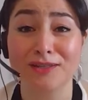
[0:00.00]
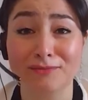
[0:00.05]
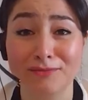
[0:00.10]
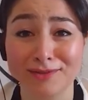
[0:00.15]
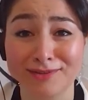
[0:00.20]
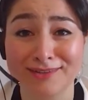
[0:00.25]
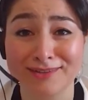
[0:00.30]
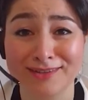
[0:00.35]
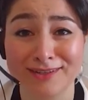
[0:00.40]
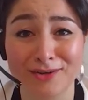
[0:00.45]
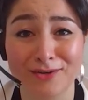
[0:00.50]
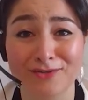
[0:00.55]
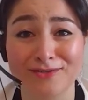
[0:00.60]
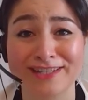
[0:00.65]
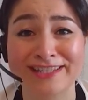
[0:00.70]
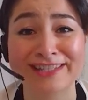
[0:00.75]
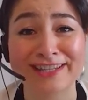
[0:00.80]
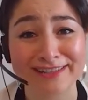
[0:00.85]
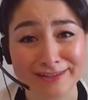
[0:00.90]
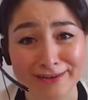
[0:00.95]
in my own
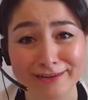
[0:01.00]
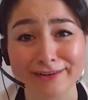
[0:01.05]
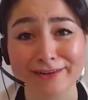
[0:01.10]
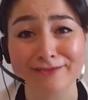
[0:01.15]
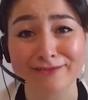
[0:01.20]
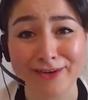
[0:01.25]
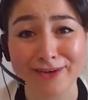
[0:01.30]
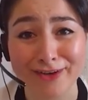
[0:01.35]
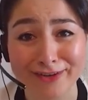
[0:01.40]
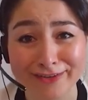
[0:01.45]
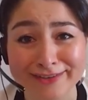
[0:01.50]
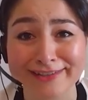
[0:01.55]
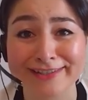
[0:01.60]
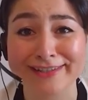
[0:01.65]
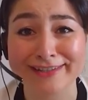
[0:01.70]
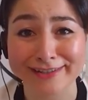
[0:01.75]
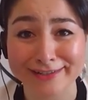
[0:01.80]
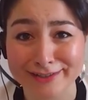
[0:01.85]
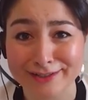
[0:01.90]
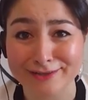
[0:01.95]
community. Over 600
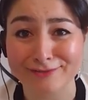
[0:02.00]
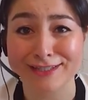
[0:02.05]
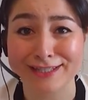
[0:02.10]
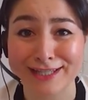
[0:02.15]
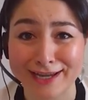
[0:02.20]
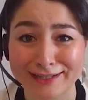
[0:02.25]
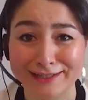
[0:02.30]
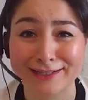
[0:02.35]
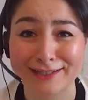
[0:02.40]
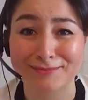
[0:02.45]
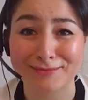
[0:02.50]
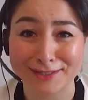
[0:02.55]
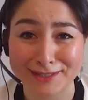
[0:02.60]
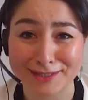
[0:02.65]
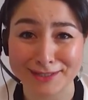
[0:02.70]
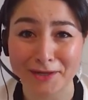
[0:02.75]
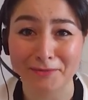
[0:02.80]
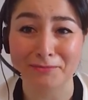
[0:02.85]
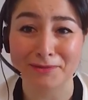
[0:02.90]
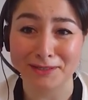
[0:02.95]
volunteers have signed
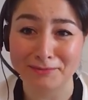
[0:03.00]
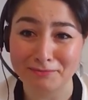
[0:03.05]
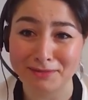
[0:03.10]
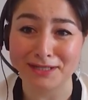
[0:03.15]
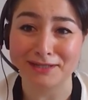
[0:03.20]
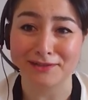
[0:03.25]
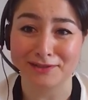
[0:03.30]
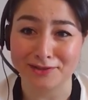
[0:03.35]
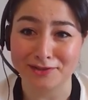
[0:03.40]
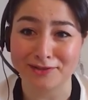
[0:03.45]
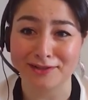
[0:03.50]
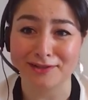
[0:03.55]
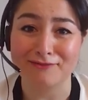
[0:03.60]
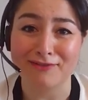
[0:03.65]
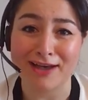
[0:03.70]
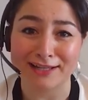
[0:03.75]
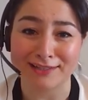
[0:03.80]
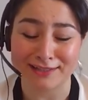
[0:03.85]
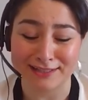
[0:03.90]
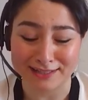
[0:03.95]
up to help administer the
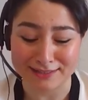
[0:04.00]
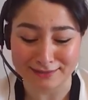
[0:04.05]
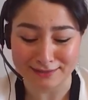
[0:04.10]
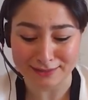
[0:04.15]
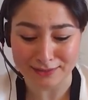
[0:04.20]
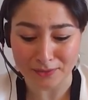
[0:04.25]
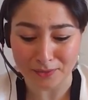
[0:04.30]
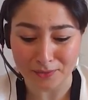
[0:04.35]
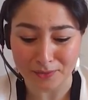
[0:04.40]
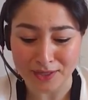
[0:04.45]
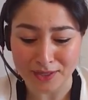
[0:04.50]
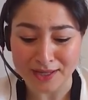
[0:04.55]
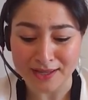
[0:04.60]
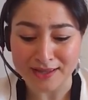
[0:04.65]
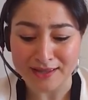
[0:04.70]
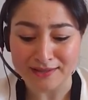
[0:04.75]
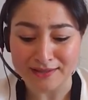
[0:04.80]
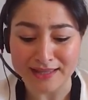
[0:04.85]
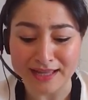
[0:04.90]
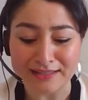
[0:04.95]
vaccine. So
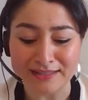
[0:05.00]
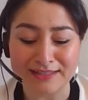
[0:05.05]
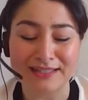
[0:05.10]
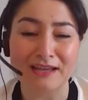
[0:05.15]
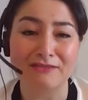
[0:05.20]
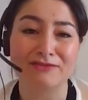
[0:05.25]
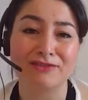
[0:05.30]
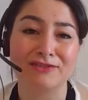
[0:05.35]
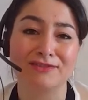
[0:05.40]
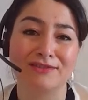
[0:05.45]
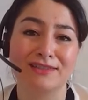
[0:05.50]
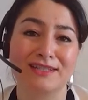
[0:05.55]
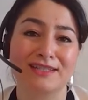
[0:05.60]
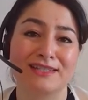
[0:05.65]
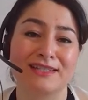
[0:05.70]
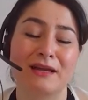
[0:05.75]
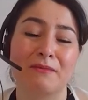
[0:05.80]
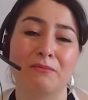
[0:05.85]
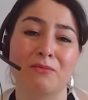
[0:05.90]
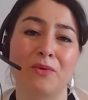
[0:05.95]
that's definitely
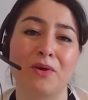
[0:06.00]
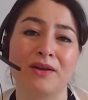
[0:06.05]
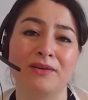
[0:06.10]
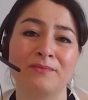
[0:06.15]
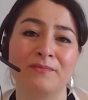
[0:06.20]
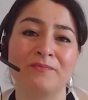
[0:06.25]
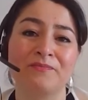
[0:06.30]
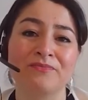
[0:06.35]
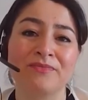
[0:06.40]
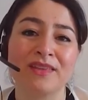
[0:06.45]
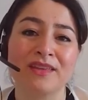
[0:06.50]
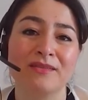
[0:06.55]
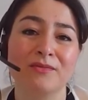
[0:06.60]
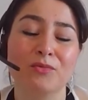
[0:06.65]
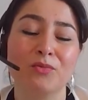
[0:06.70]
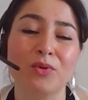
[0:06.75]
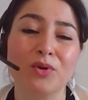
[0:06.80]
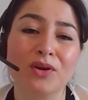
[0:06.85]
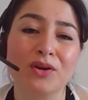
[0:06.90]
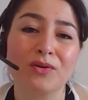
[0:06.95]
step one.
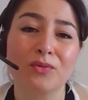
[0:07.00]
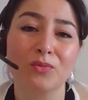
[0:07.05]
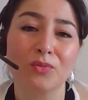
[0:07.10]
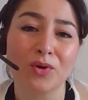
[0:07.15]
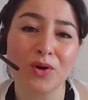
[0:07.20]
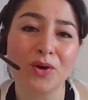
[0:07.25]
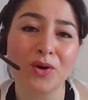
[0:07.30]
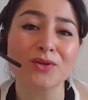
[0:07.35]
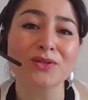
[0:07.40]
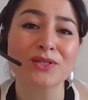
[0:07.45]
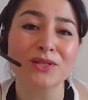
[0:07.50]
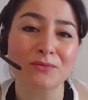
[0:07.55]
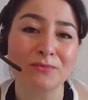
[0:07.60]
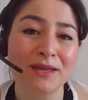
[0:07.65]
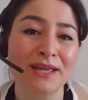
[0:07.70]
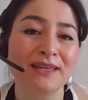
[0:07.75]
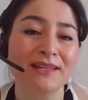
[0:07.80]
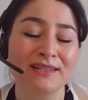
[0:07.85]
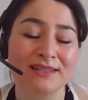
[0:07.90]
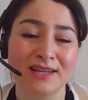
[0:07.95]
We're we're also paying
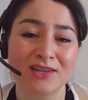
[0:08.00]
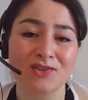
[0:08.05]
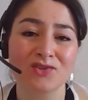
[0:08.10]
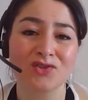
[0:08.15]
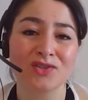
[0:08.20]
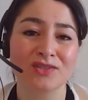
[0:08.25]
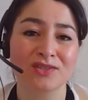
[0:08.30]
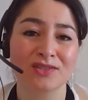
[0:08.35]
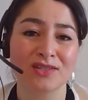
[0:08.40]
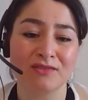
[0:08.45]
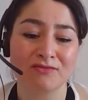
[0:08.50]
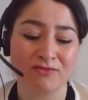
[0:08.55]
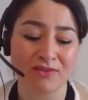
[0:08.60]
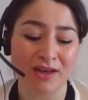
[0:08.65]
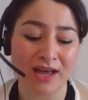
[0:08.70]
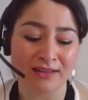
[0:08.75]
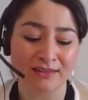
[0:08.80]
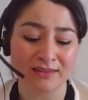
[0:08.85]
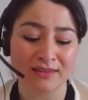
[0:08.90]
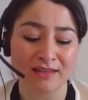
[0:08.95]
attention to the fact
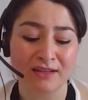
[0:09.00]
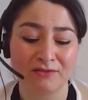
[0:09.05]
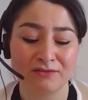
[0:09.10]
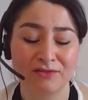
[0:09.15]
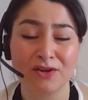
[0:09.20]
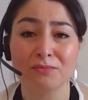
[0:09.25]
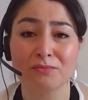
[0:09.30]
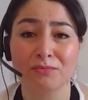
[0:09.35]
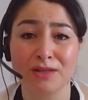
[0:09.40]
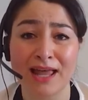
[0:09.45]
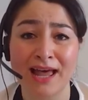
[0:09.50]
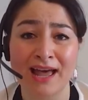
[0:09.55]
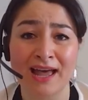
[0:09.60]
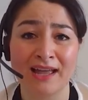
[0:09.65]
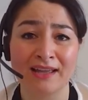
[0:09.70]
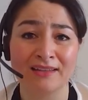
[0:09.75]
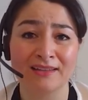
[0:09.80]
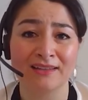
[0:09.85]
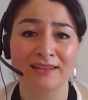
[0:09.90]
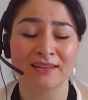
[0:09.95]
that if you're black,
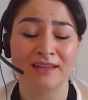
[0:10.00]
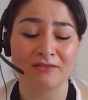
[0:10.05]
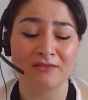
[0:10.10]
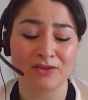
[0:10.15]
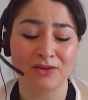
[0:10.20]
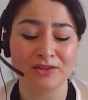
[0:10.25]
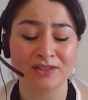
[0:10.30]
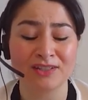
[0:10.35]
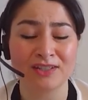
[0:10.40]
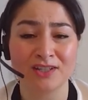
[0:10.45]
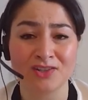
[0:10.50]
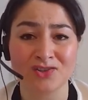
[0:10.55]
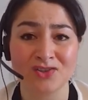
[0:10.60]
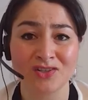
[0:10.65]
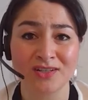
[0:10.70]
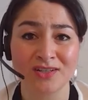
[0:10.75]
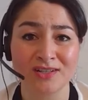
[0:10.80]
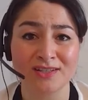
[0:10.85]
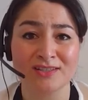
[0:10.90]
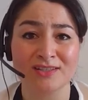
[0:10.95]
if you're
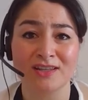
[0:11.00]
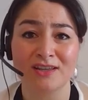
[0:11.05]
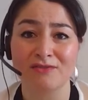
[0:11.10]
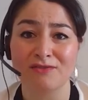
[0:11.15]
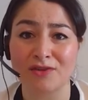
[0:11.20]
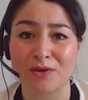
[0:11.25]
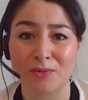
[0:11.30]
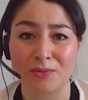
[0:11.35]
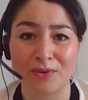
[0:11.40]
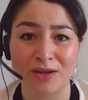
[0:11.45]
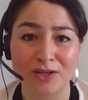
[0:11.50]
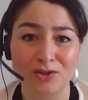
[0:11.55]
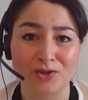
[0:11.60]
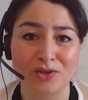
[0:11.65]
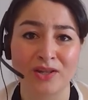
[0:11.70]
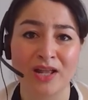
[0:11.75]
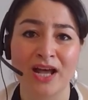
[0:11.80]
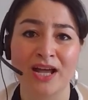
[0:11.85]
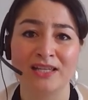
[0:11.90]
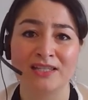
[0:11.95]
indigenous, if you're
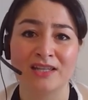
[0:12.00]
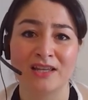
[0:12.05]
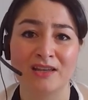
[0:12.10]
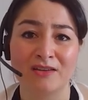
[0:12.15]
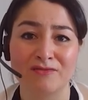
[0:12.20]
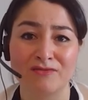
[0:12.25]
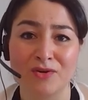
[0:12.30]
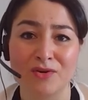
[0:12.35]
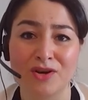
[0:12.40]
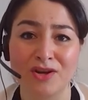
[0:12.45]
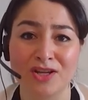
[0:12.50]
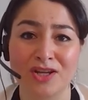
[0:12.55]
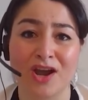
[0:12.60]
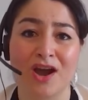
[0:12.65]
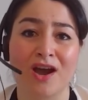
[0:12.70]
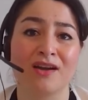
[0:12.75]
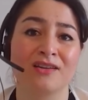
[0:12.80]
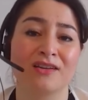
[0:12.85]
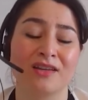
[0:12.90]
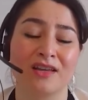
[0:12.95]
racialized, if you're
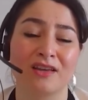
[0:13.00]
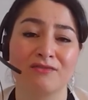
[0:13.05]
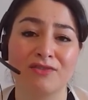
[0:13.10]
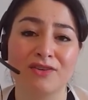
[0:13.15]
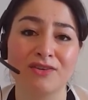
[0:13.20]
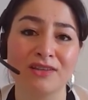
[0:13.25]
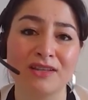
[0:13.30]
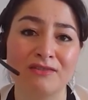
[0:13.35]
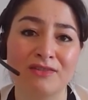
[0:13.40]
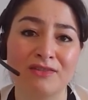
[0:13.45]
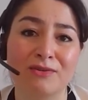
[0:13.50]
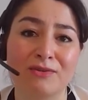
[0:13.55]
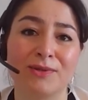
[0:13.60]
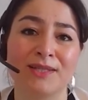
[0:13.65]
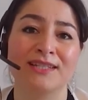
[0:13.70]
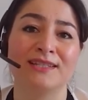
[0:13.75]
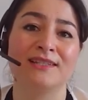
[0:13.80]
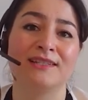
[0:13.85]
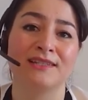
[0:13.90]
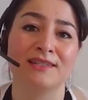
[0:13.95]
young, if you're living with a
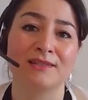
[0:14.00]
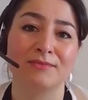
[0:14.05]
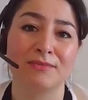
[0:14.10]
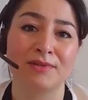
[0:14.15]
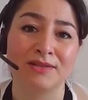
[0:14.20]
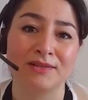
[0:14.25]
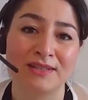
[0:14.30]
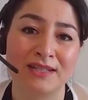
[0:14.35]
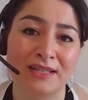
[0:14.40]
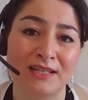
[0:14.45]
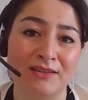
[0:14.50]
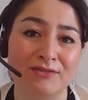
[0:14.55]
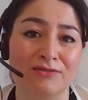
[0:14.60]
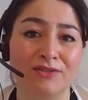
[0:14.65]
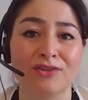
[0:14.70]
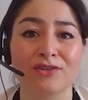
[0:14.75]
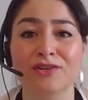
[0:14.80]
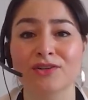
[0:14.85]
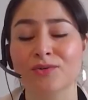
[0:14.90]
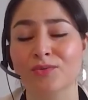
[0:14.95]
disability, if you're
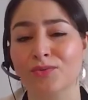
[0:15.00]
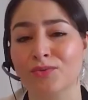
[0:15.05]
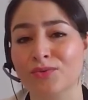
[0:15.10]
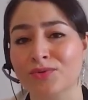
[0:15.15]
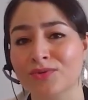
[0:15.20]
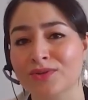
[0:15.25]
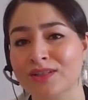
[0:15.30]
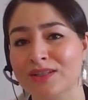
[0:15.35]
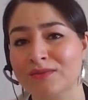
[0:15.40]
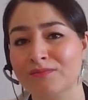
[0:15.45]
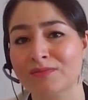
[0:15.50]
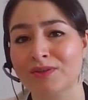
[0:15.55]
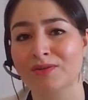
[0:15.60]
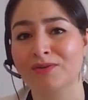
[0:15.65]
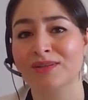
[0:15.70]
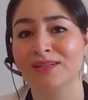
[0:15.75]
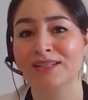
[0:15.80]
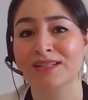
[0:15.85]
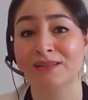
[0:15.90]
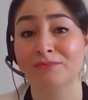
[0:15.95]
in a rural
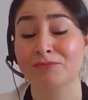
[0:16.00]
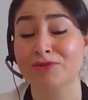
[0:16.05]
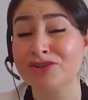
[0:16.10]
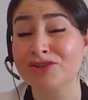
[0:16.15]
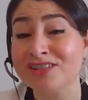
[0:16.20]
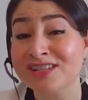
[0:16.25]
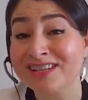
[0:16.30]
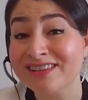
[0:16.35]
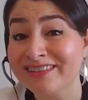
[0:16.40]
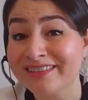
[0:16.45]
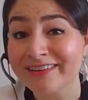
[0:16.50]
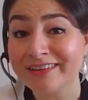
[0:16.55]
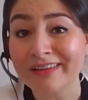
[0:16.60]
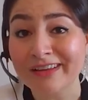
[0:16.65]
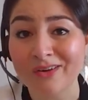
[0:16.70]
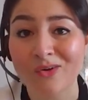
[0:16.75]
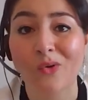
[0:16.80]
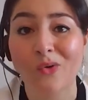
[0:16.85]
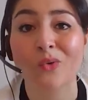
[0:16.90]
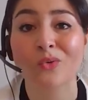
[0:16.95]
community, particularly
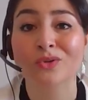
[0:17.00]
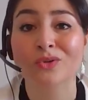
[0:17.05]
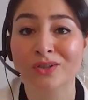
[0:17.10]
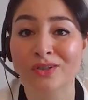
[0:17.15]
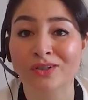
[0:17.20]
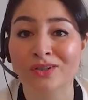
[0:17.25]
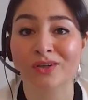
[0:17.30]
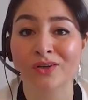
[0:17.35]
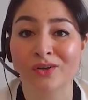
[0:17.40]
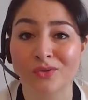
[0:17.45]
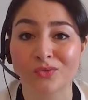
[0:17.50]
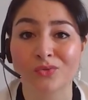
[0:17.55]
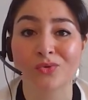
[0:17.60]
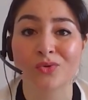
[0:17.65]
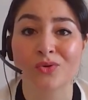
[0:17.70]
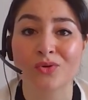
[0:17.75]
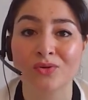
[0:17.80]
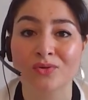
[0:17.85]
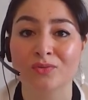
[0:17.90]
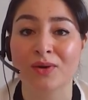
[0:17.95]
older
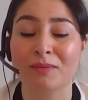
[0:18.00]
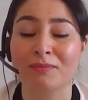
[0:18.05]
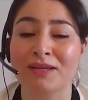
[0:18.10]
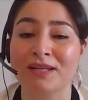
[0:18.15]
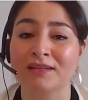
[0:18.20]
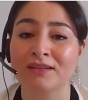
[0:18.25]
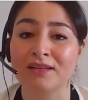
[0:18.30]
rural women.